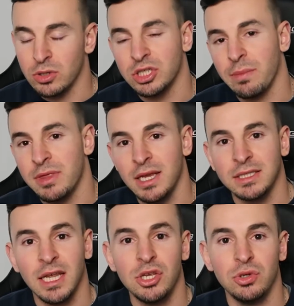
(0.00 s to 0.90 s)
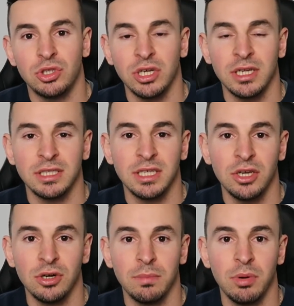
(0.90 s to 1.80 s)
or some things that you should
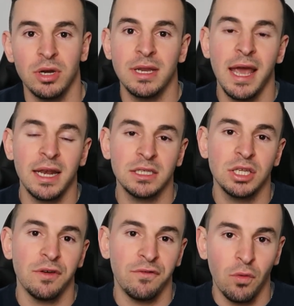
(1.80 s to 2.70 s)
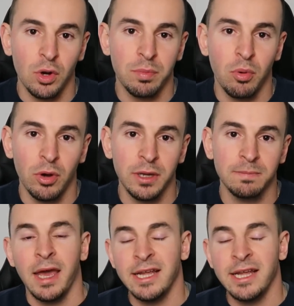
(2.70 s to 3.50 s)
consider but getting to the fourth point